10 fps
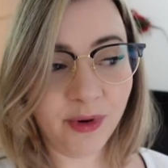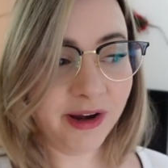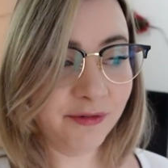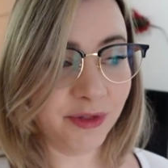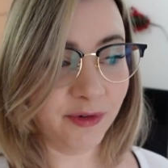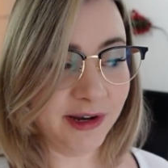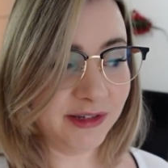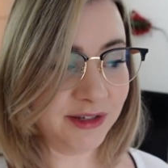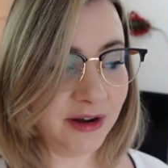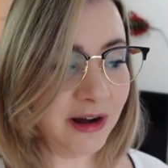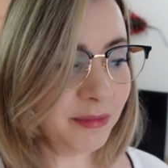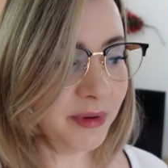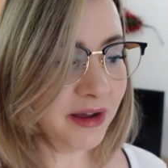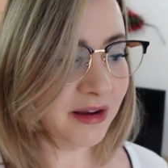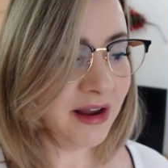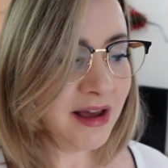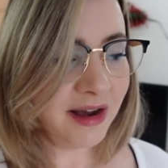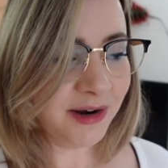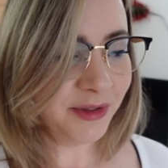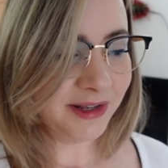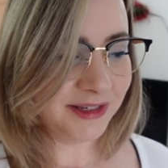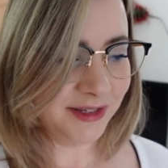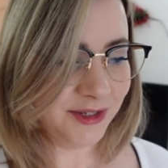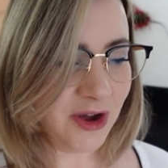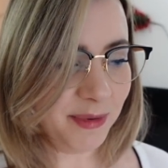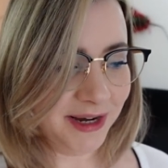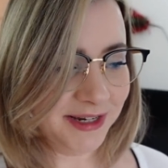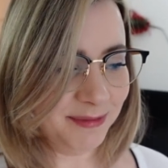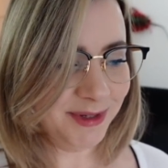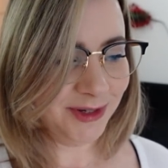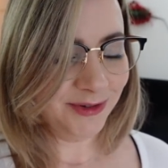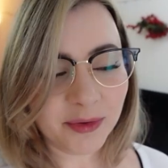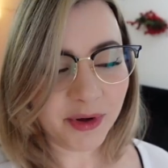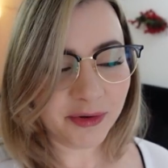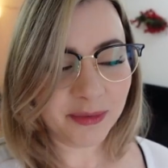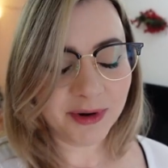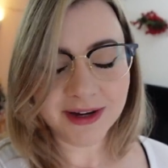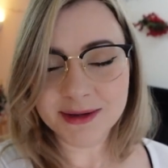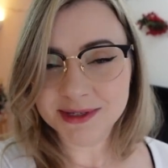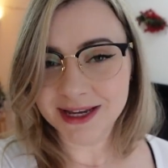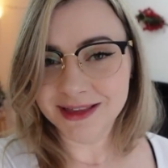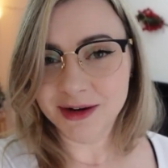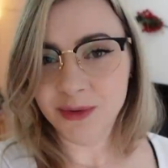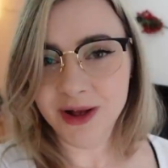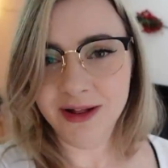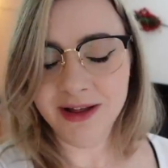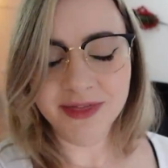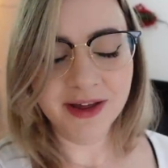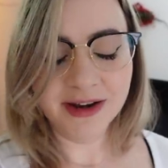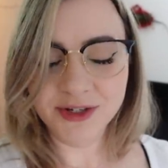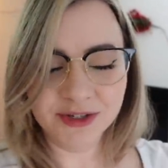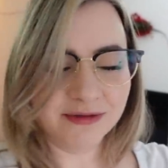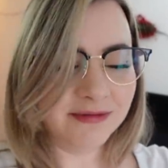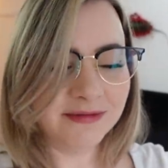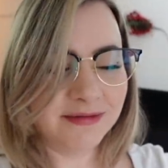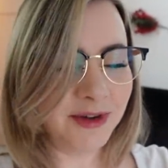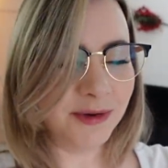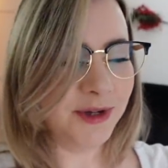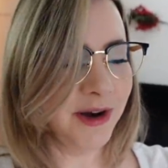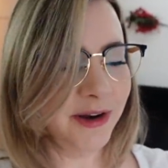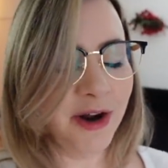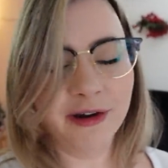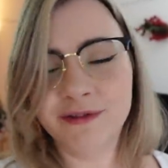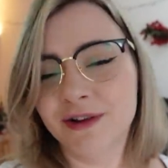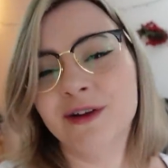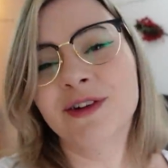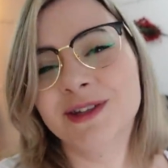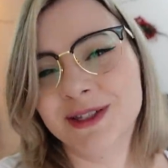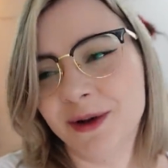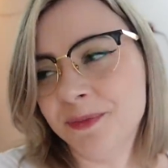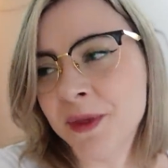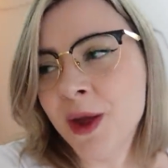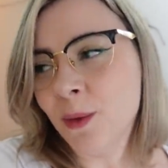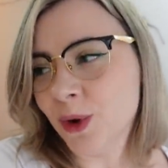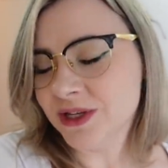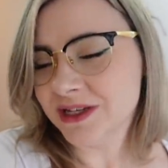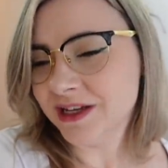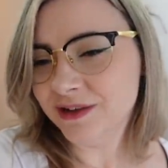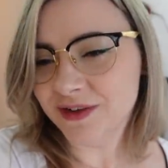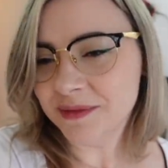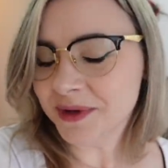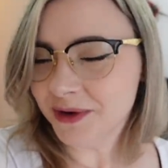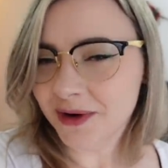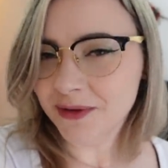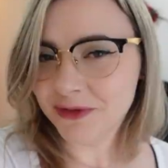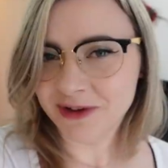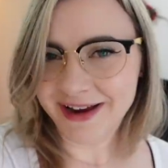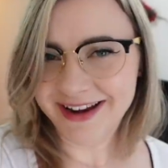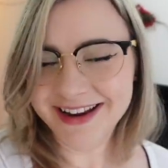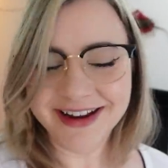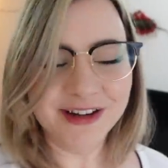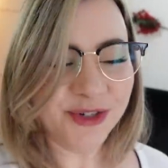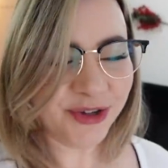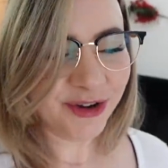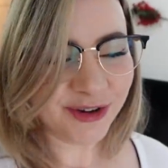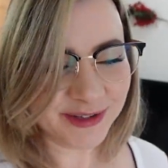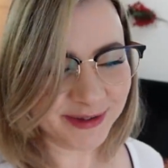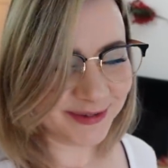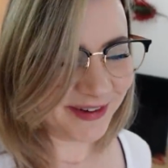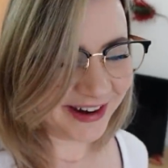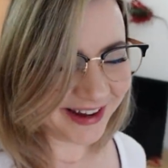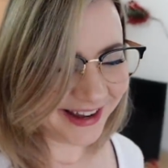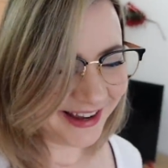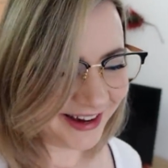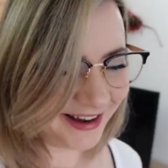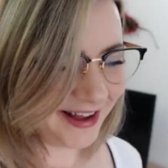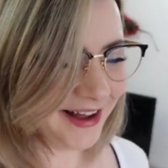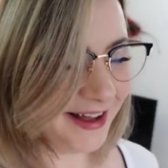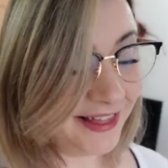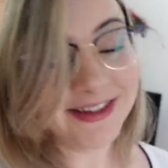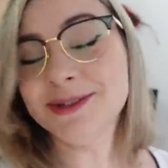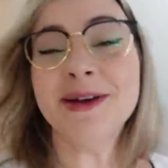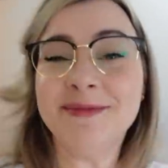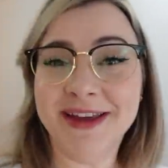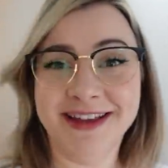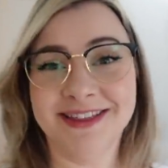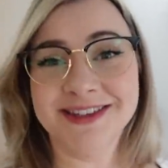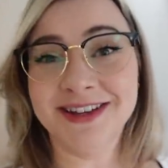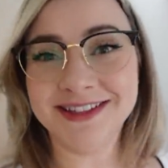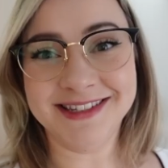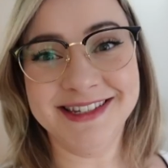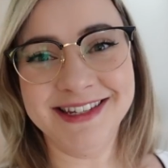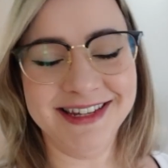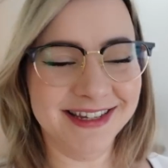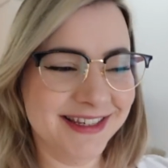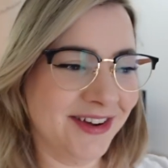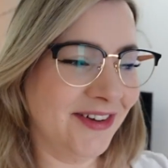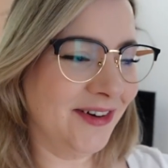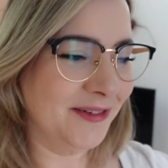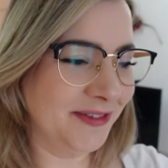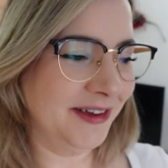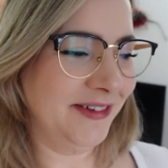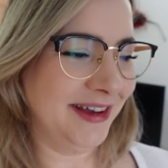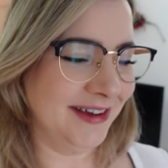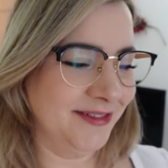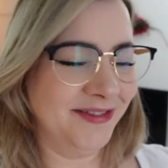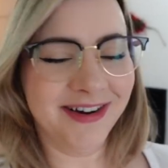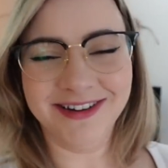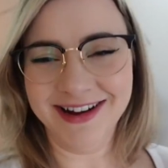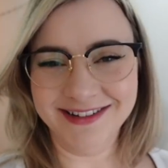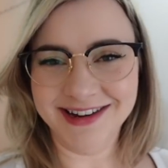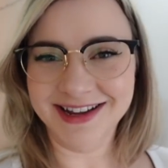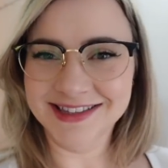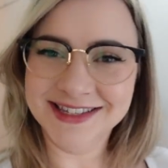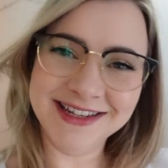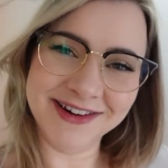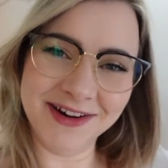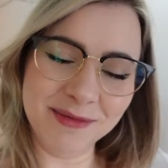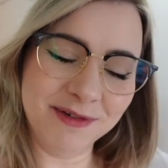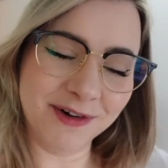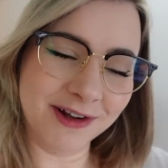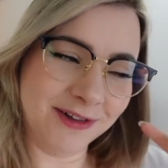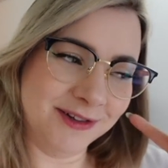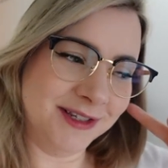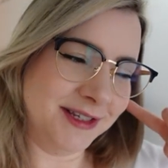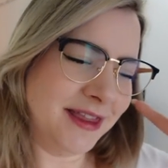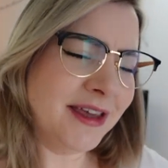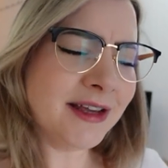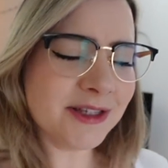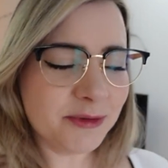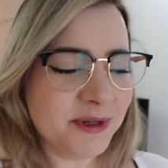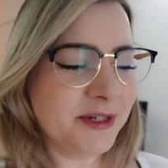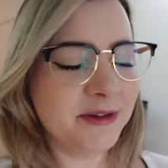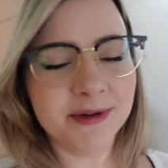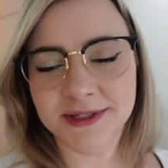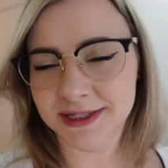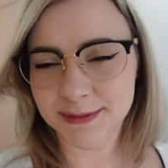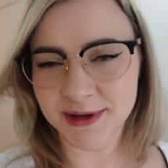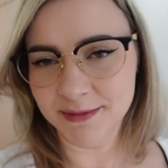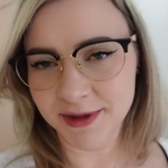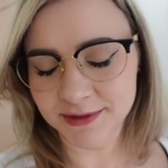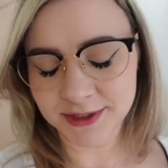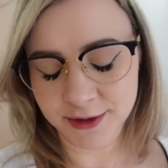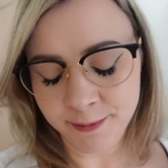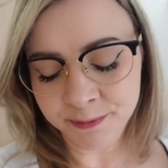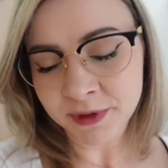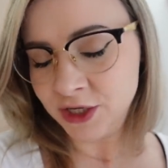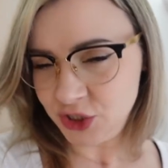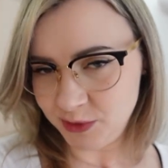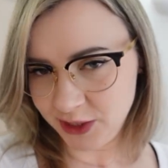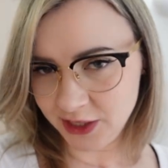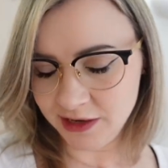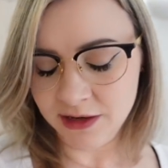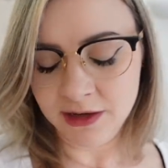waiting for the rain to stop, but I don't think it's gonna stop anytime soon. The weather report keeps saying that it will, and then it just goes on and on forever. So we're just gonna give up and go out in the rain and enjoy the Christmas market. It looks quite big. There's lots to see. So hopefully we can walk around and see it all before it closes. I think it's open till about 6 p.m. though, so it should be good.